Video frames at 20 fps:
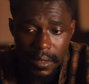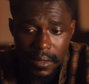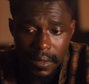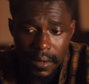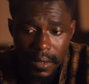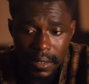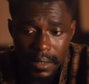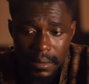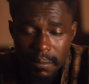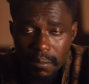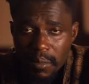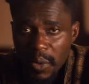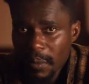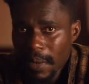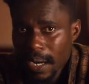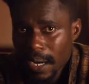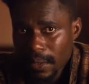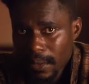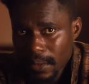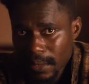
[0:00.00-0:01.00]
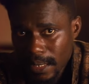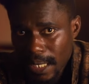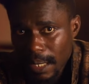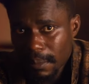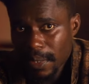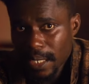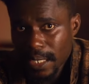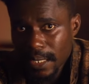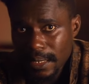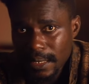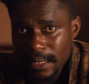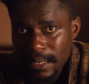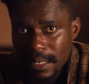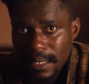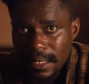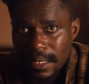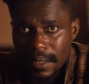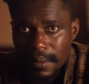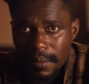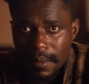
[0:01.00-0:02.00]
on mobile or tablet
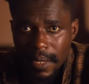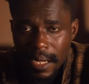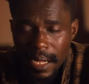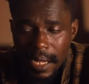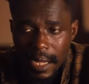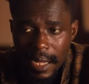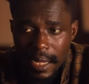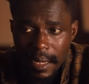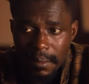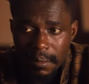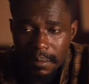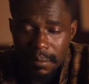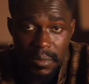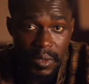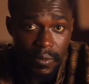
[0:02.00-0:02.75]
um,